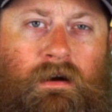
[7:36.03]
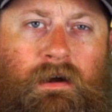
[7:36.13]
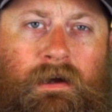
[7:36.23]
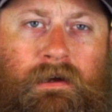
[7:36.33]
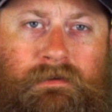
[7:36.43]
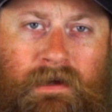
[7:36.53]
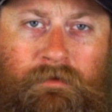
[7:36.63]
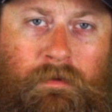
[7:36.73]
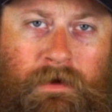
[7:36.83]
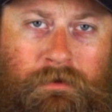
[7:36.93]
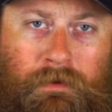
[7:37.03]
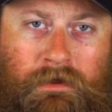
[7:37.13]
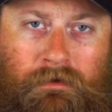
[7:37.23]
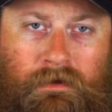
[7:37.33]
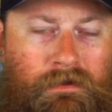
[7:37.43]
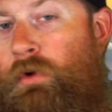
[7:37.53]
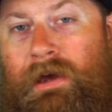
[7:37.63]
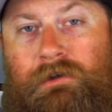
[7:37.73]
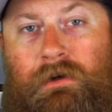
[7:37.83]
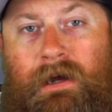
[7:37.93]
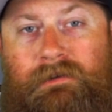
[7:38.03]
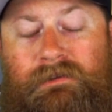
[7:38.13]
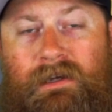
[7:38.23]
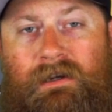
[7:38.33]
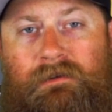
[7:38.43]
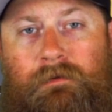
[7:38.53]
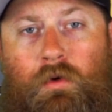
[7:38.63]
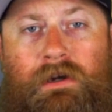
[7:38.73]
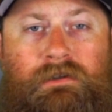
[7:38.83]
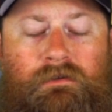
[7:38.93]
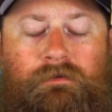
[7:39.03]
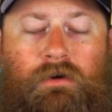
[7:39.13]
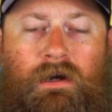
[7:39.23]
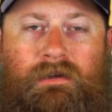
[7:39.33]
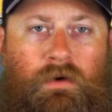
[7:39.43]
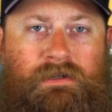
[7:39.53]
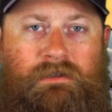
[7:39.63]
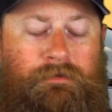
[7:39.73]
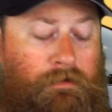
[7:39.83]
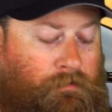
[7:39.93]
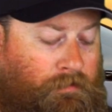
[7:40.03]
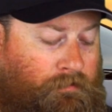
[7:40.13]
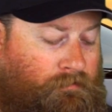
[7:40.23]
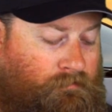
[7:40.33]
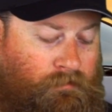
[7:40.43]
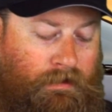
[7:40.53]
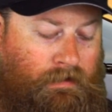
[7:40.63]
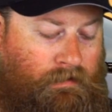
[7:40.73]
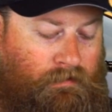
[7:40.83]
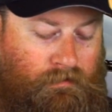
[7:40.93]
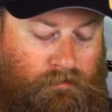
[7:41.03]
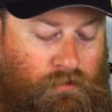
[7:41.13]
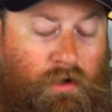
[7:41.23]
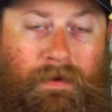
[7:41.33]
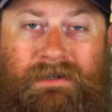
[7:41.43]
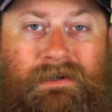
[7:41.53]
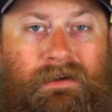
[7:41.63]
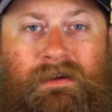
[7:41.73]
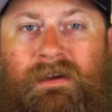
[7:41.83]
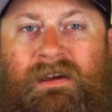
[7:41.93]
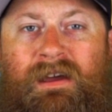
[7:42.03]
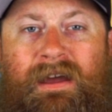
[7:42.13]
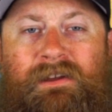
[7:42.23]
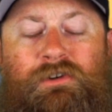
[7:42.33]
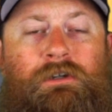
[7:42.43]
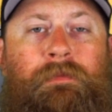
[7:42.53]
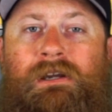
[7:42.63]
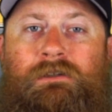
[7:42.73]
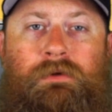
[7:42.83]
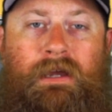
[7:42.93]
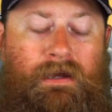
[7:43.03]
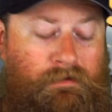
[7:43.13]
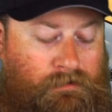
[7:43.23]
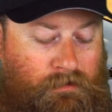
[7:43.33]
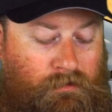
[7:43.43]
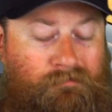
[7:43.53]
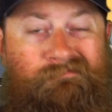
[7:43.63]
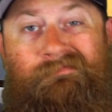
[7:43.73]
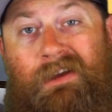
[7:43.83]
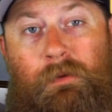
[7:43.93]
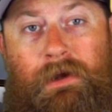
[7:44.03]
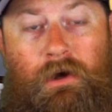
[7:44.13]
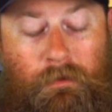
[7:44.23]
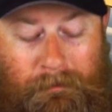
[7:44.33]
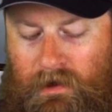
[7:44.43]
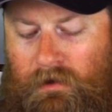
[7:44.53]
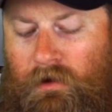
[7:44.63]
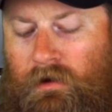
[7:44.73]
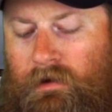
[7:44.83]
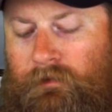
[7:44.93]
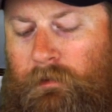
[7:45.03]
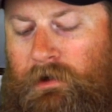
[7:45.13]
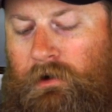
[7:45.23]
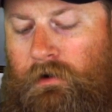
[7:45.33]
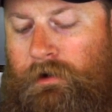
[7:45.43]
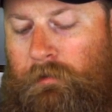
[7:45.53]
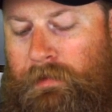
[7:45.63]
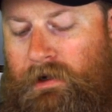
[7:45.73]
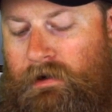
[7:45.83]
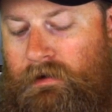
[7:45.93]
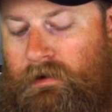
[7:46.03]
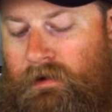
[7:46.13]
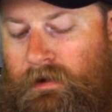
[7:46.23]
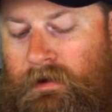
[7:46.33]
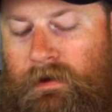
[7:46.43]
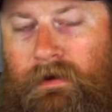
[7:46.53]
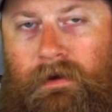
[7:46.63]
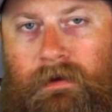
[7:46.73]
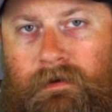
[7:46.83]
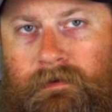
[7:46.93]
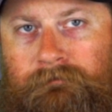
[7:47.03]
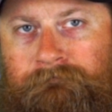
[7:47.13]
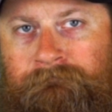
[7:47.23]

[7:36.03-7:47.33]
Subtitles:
All right, guys, every month we do this. We ask you guys to send in some questions for us, questions for the crew. We do our best to answer as many as we can, so here we go. How long have you been growing your beard? I